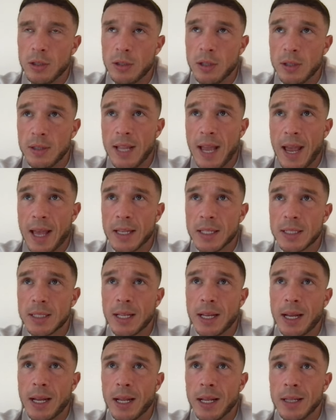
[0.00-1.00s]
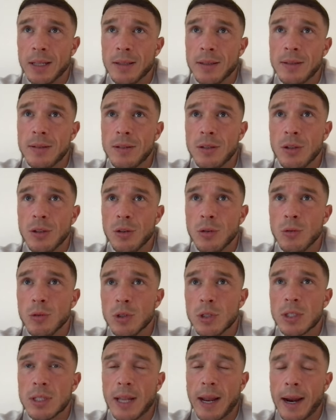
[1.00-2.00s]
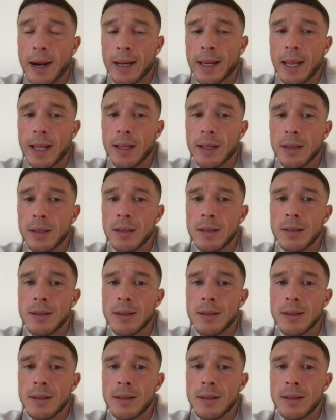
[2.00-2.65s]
test and to start getting